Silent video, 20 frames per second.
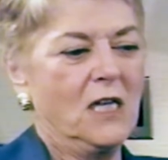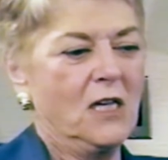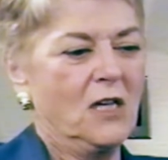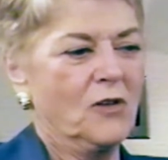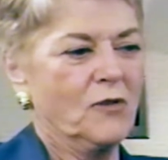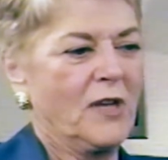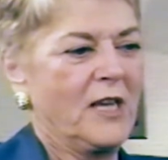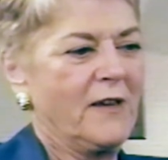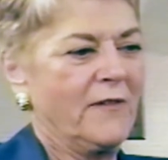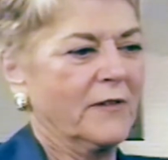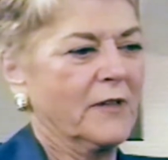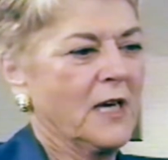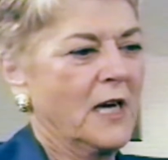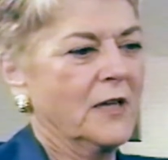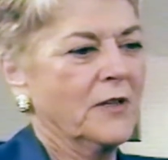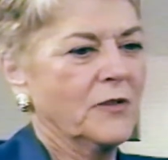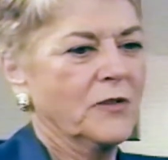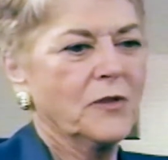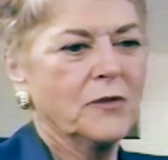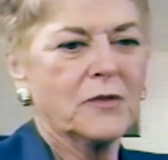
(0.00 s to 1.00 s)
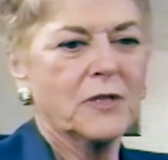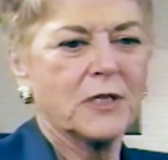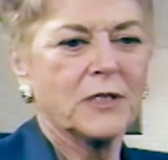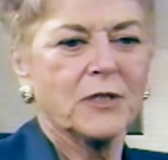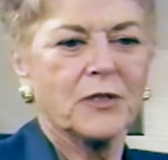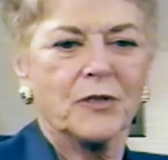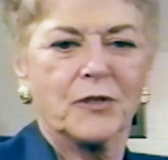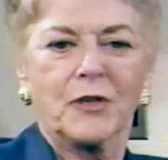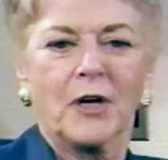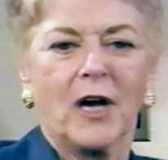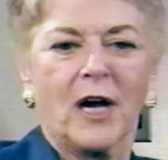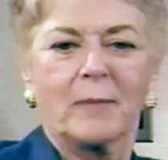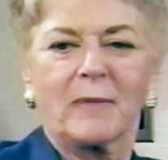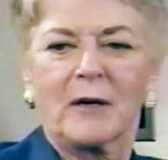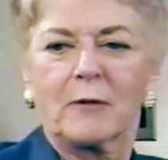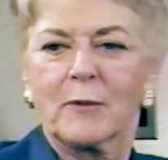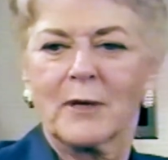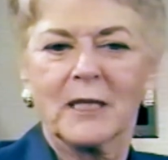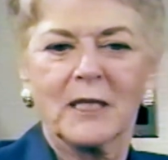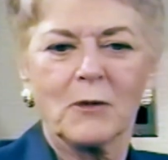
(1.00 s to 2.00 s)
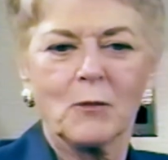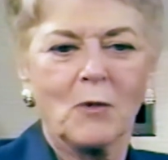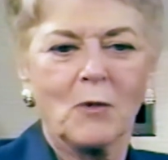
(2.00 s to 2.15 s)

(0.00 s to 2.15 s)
okay, I've got to do this job. I really